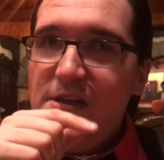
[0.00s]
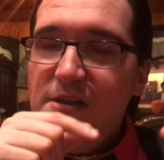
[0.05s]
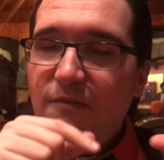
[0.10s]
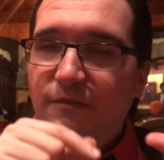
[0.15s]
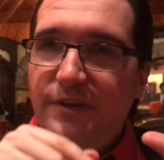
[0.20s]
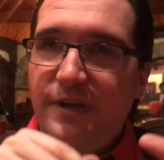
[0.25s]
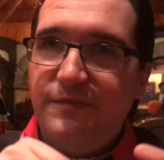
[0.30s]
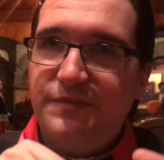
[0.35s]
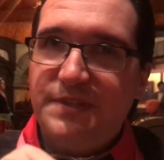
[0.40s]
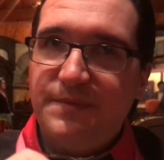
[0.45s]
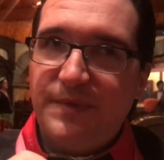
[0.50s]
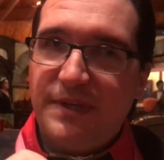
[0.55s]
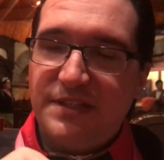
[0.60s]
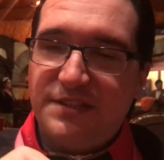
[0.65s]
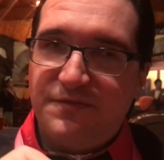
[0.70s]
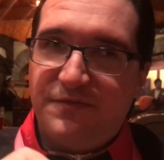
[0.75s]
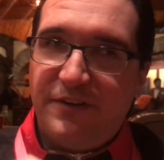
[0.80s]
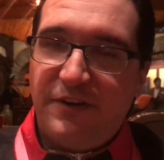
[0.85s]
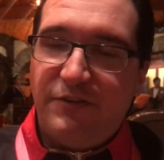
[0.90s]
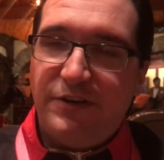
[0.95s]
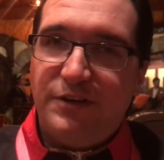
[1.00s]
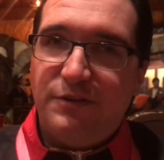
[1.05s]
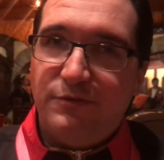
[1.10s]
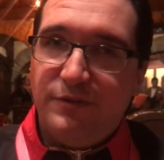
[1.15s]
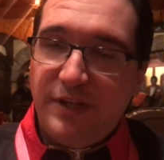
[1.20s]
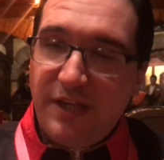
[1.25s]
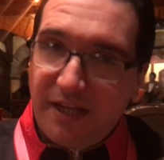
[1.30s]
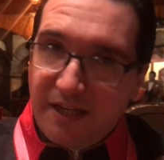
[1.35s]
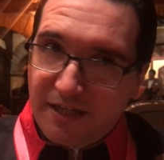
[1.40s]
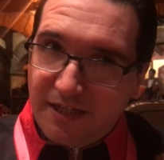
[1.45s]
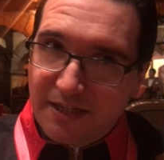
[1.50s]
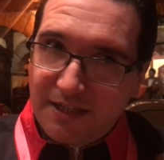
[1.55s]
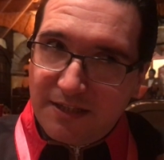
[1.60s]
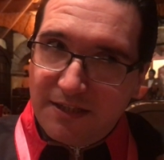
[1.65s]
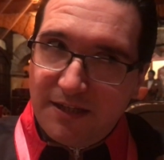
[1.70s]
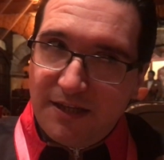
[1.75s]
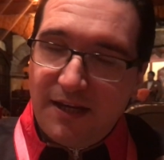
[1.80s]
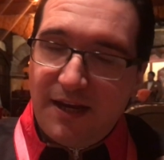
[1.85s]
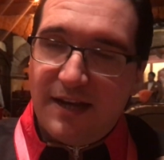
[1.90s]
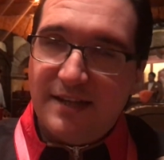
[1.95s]
when you have something that's very unique,
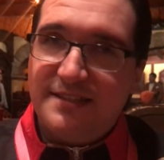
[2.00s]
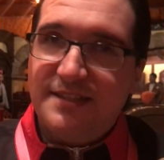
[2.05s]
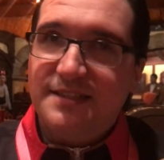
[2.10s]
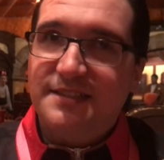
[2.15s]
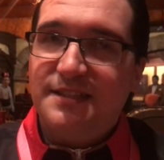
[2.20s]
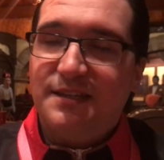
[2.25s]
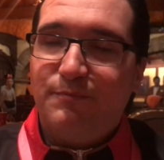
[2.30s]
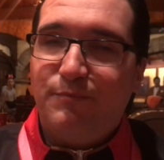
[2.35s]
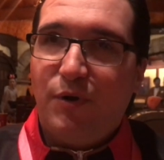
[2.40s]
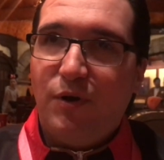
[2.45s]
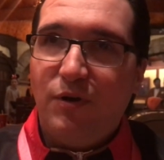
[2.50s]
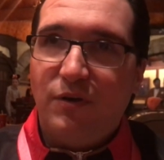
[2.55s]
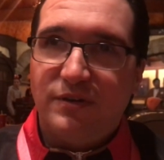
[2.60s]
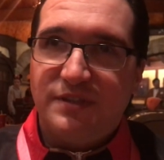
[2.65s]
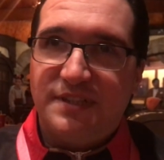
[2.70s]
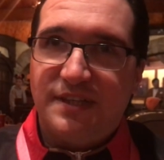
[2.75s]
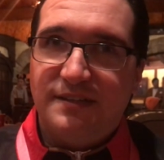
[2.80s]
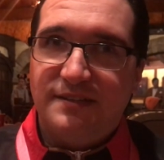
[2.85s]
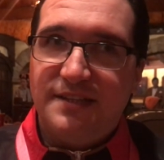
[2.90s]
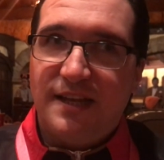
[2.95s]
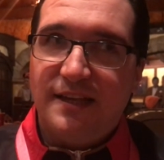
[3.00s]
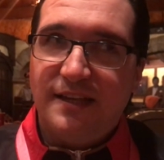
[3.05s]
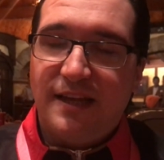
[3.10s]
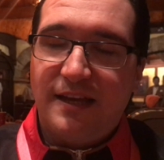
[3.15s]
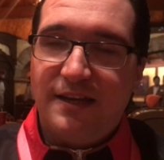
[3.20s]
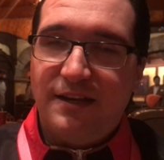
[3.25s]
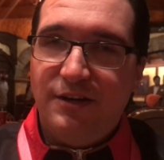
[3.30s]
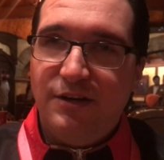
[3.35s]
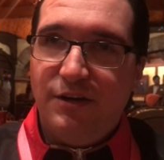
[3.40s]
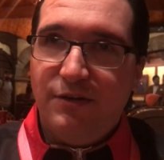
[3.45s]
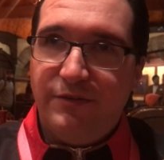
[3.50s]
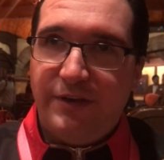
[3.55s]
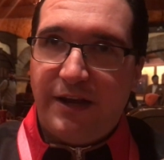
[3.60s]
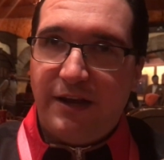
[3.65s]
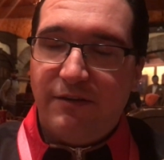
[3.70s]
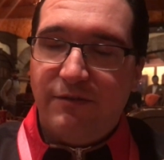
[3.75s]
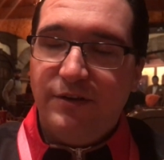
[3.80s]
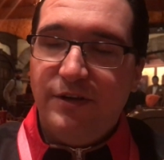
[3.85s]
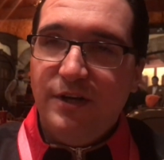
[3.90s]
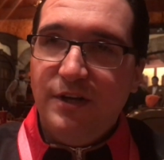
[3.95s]
it sets it apart. And it's not like I can go
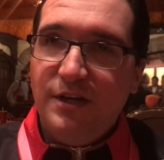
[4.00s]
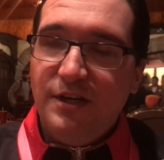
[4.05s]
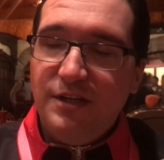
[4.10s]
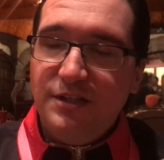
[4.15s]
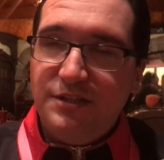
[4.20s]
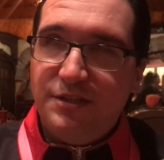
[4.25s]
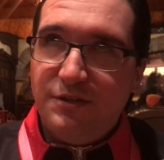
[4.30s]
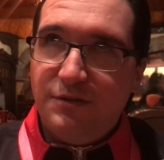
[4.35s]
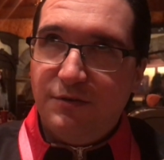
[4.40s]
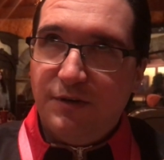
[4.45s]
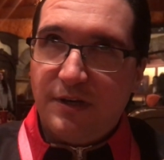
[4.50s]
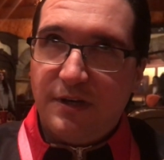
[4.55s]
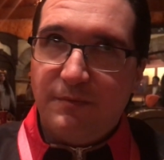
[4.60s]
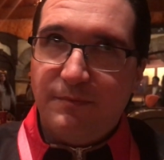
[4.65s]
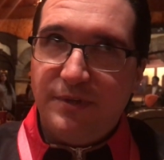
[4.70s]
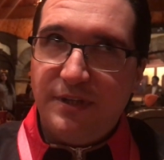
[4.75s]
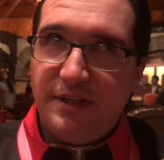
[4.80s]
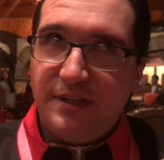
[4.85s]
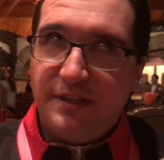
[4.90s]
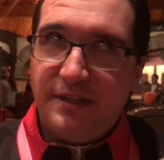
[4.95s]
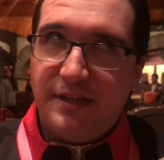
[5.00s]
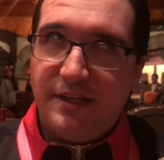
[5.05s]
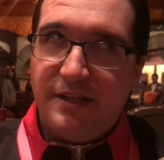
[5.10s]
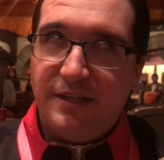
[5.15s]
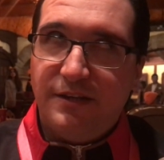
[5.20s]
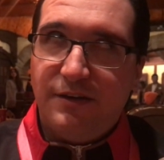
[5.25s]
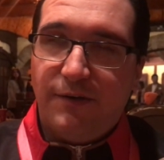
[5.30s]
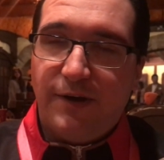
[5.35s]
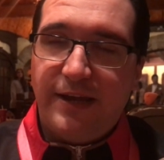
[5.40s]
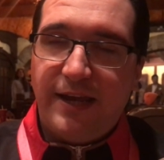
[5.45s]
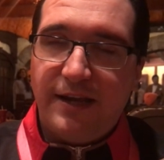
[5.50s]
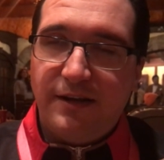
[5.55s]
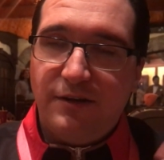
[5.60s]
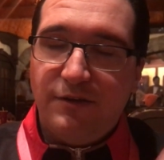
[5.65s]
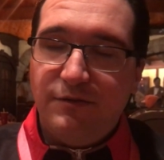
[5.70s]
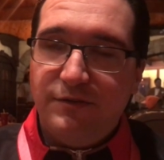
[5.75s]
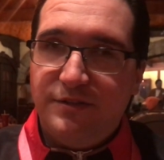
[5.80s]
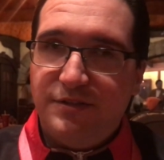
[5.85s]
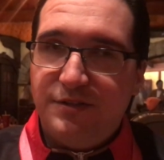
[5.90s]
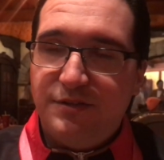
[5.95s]
down to a completely, I can't
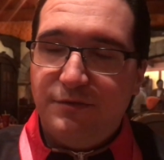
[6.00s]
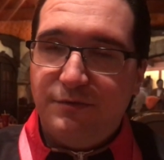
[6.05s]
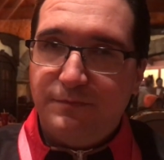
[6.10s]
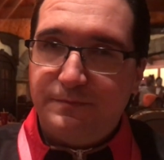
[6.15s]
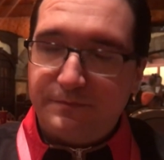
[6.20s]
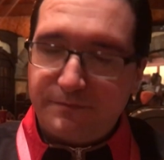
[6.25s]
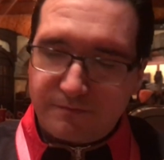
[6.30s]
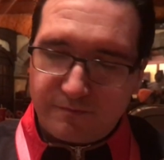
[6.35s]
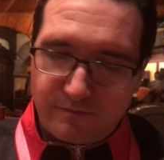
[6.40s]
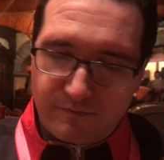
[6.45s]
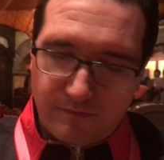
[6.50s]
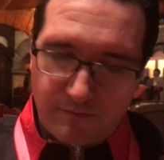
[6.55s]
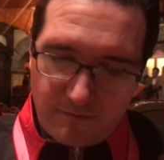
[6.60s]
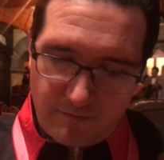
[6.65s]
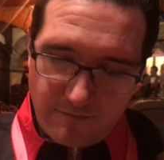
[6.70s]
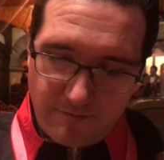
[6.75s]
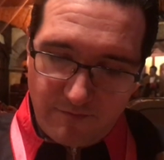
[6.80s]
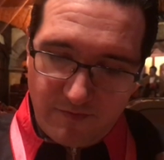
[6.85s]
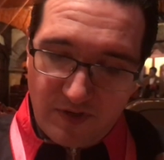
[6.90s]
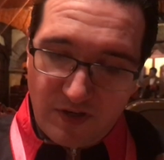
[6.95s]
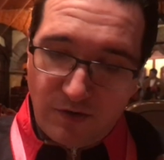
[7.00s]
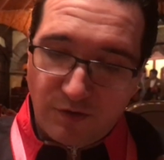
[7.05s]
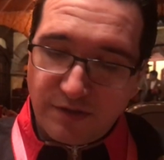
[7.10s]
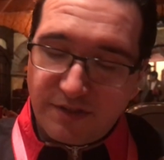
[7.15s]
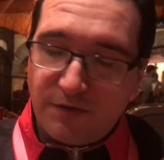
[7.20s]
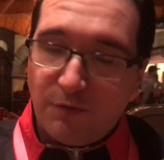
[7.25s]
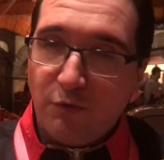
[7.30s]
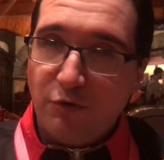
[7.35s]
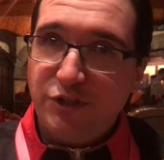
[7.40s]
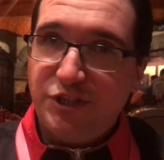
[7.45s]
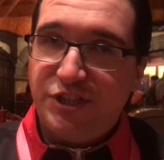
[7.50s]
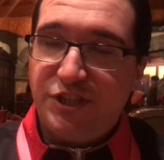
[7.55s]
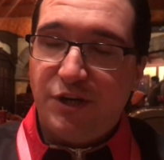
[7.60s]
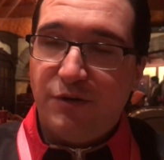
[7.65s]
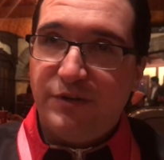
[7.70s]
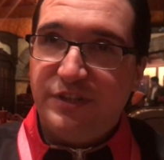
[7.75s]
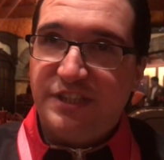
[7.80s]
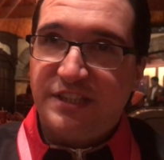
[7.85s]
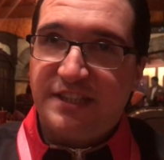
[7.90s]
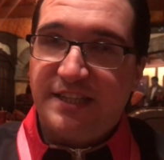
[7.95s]
go to Golden
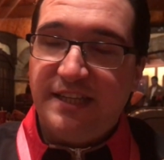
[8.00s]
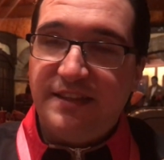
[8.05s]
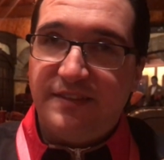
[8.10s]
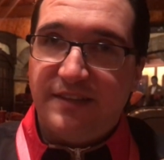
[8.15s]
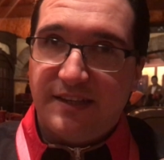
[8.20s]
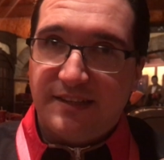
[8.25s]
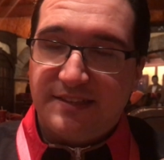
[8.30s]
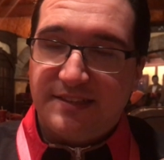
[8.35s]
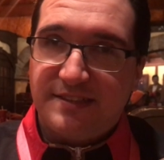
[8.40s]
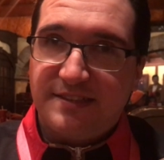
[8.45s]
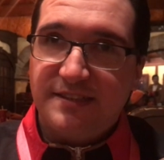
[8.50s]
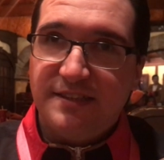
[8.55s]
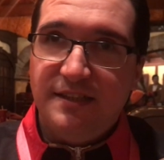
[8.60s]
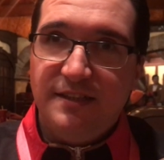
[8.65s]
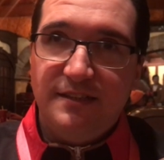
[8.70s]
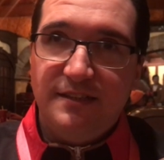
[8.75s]
Horseshoe and just get this.